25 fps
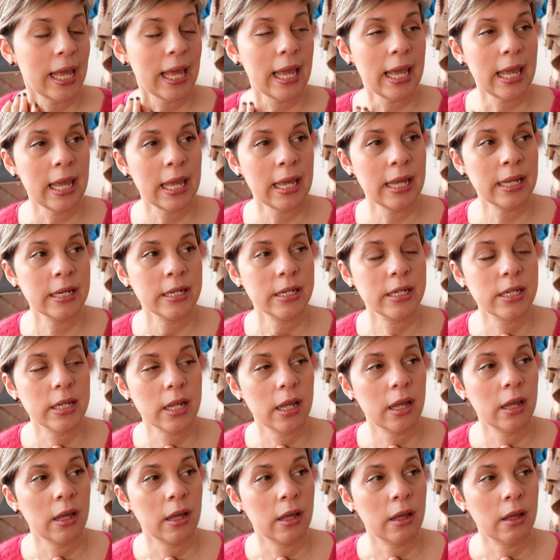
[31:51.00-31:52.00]
and
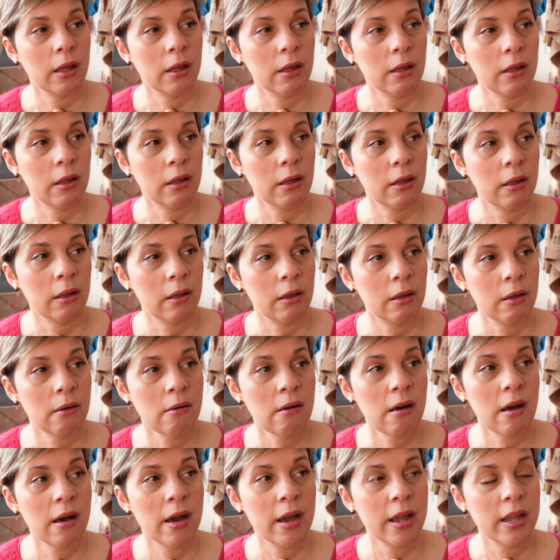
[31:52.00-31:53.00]

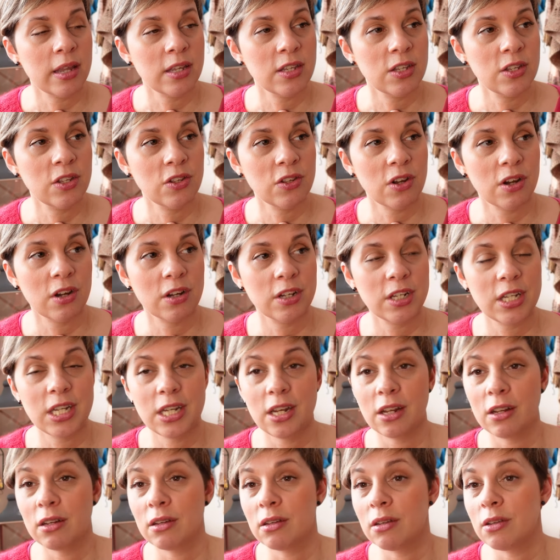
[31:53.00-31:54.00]
I started
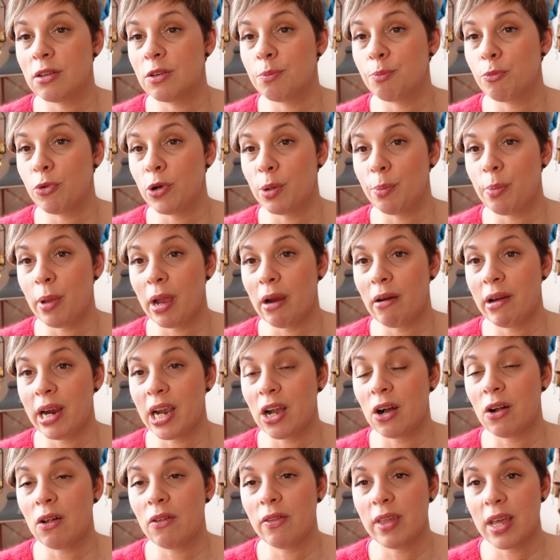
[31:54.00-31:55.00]
on
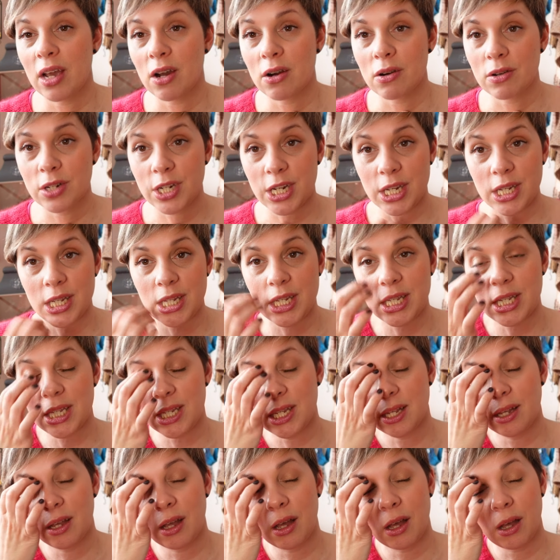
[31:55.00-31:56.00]
preparing all the orders,
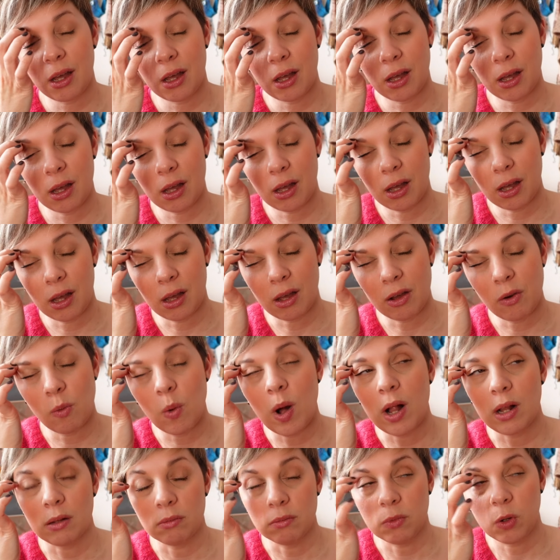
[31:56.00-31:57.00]

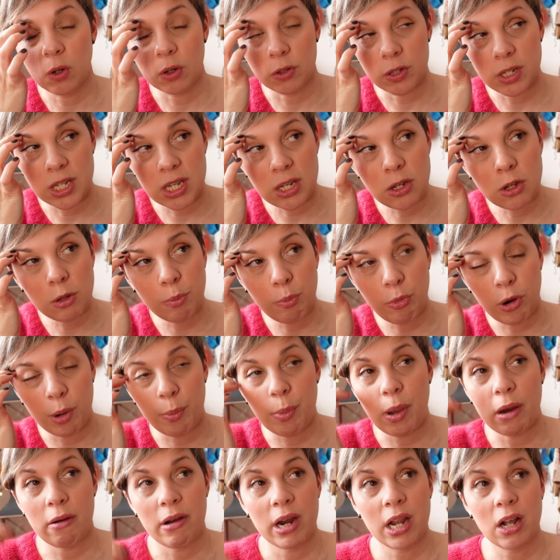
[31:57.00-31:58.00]
well, continued
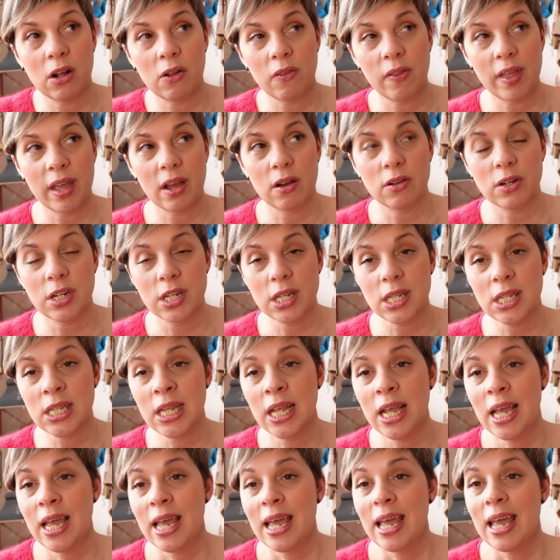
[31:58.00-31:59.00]
preparing all the orders,
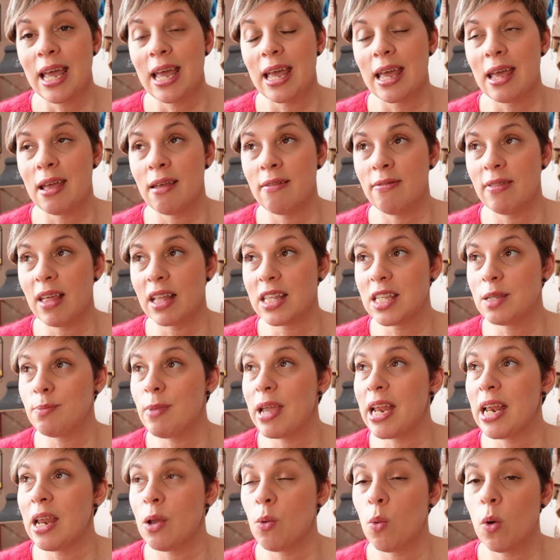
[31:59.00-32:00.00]
and that's
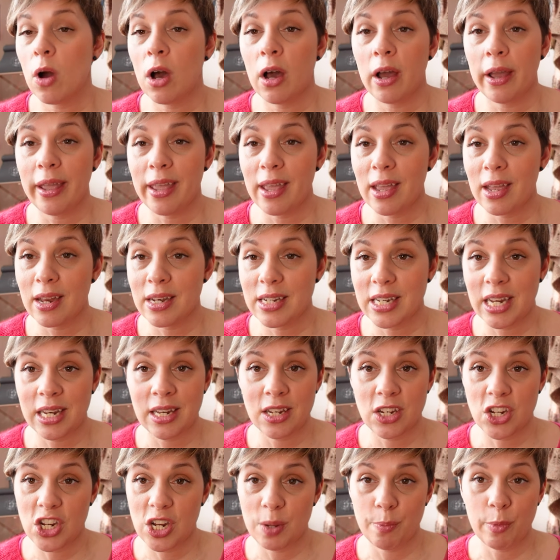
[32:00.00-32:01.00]
mainly why it
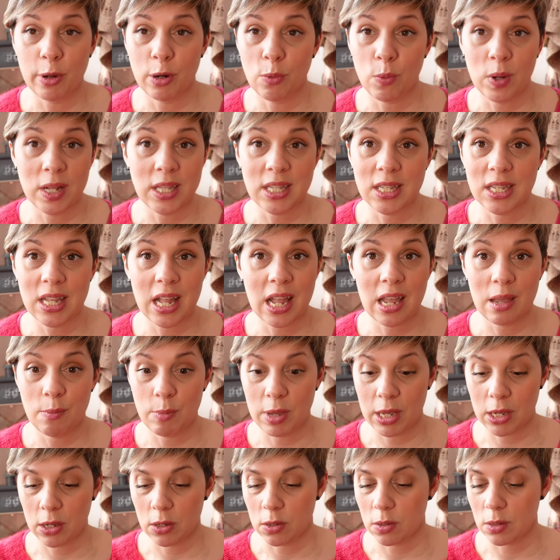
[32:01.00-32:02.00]
didn't ship on Wednesday,
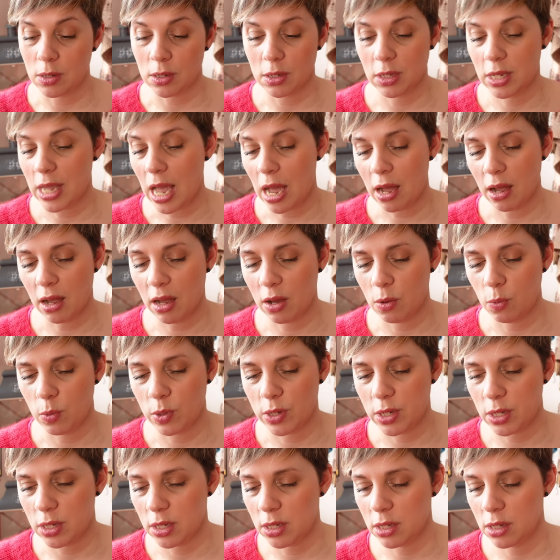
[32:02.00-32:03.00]
because yeah, I
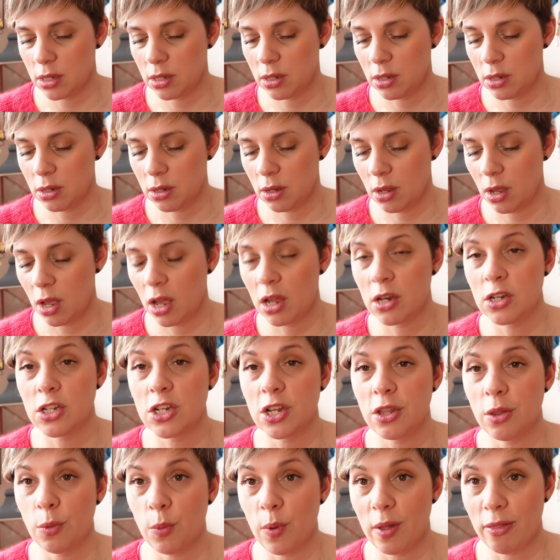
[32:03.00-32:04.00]
was
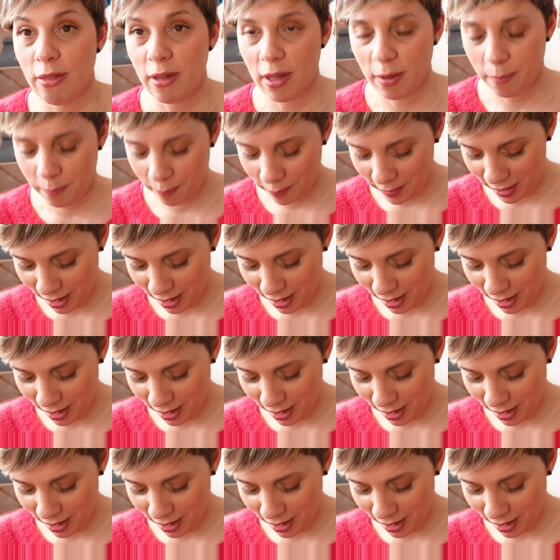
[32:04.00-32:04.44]
under the weather.